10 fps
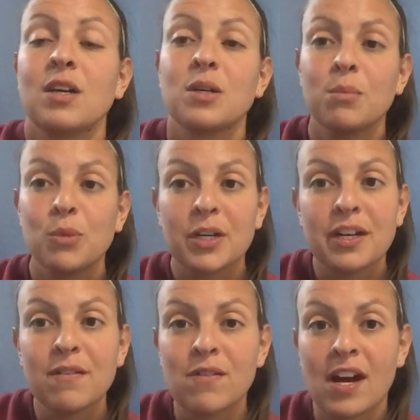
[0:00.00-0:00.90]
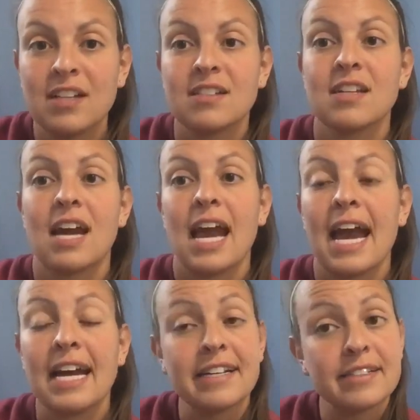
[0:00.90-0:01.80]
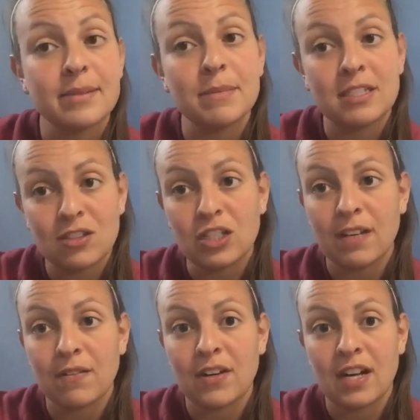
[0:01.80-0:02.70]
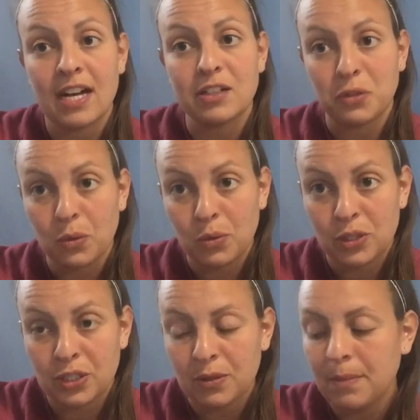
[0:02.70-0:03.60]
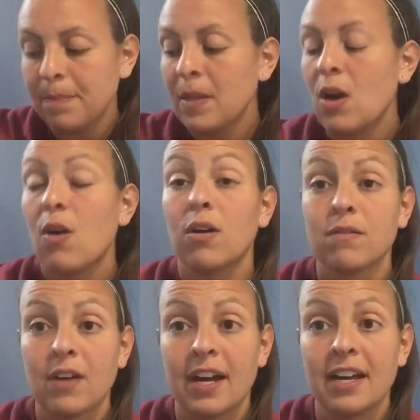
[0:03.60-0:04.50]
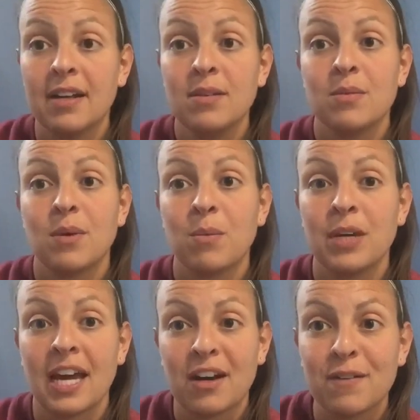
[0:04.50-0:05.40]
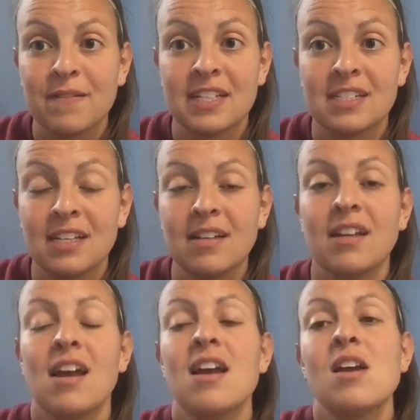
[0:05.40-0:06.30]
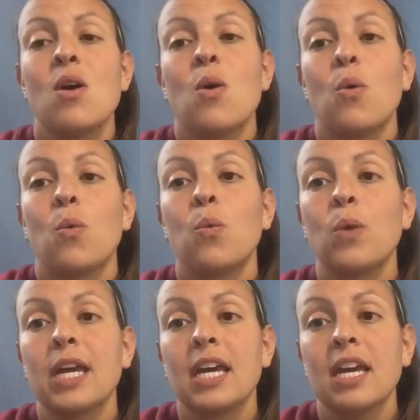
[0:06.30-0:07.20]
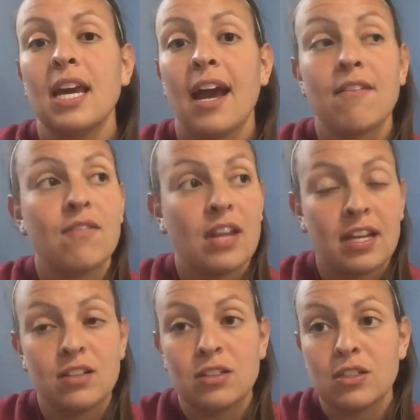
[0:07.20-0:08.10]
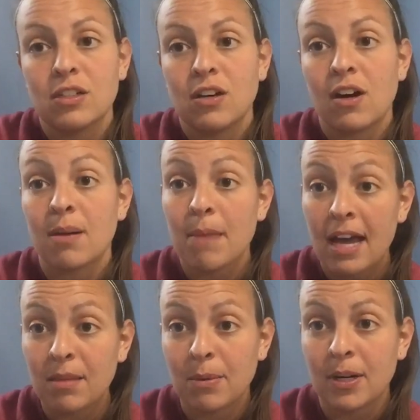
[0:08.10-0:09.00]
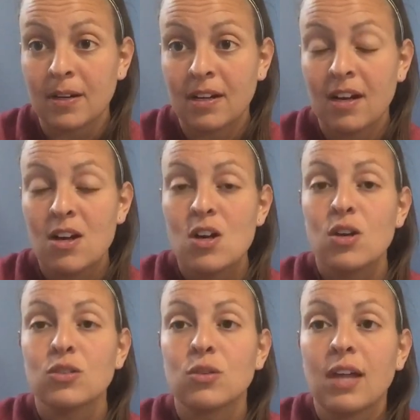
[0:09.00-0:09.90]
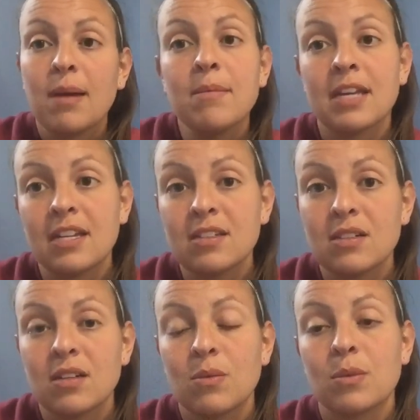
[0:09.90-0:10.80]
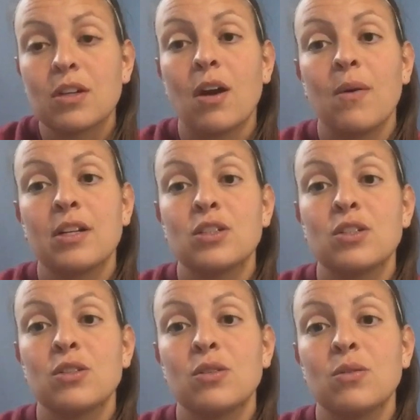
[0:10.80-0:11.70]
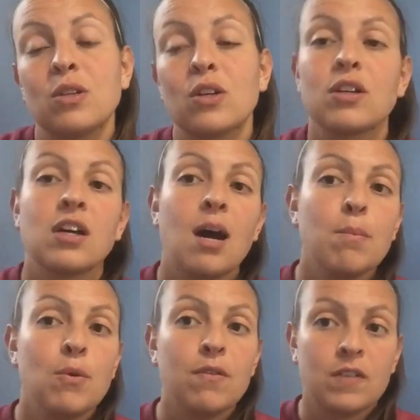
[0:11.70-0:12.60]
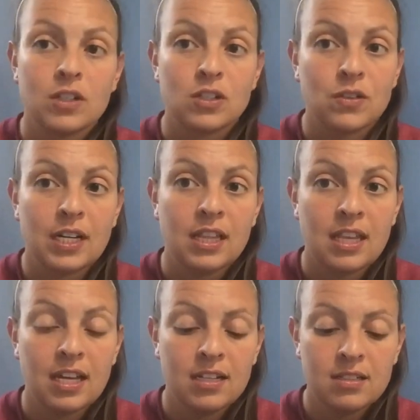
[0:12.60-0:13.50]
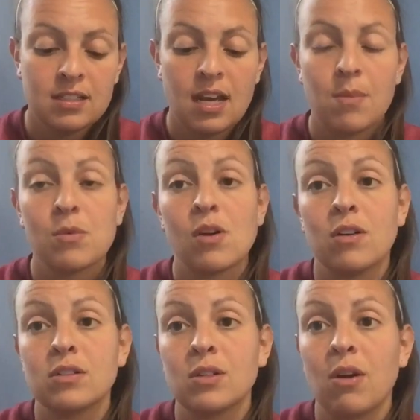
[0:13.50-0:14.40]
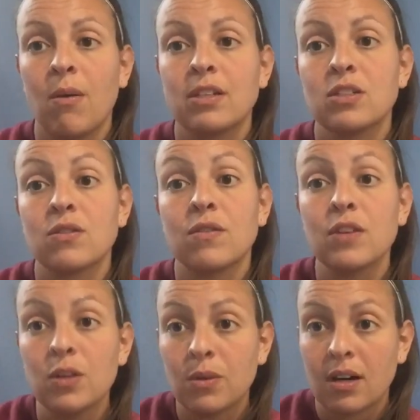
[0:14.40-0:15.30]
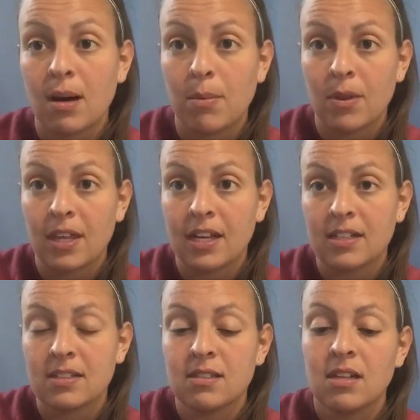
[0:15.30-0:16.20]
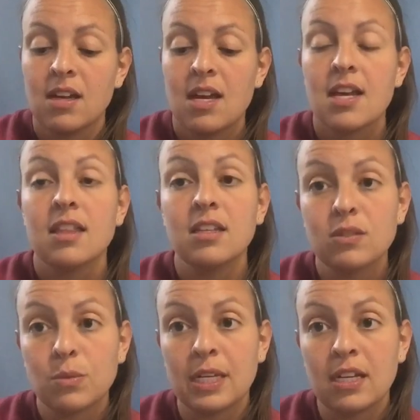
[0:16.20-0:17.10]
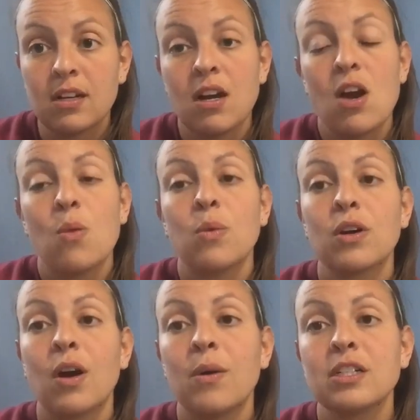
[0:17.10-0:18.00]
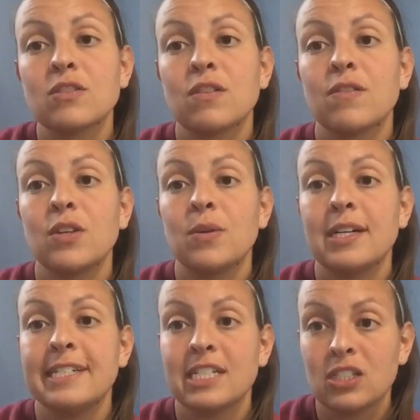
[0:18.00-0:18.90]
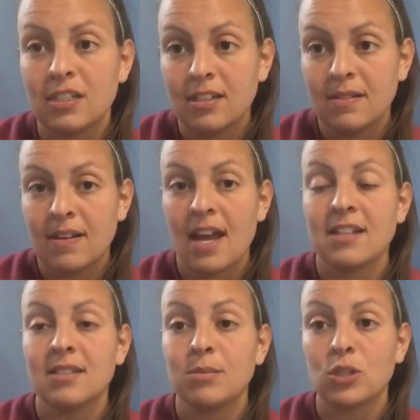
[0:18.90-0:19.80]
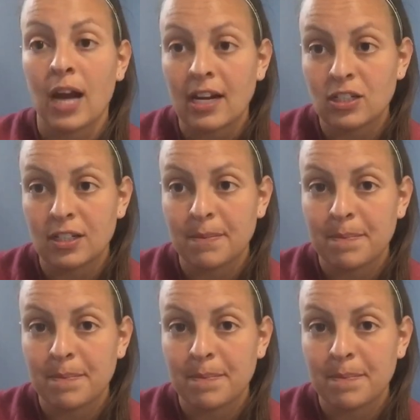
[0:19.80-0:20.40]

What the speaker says: Good morning, friends. As Mrs. Schaefer and I told you on Friday when we had our visit, we have finished our math book. So that means we're going to learn a couple first grade things, and we're also going to review a couple things. This week, we're going to review addition and subtraction.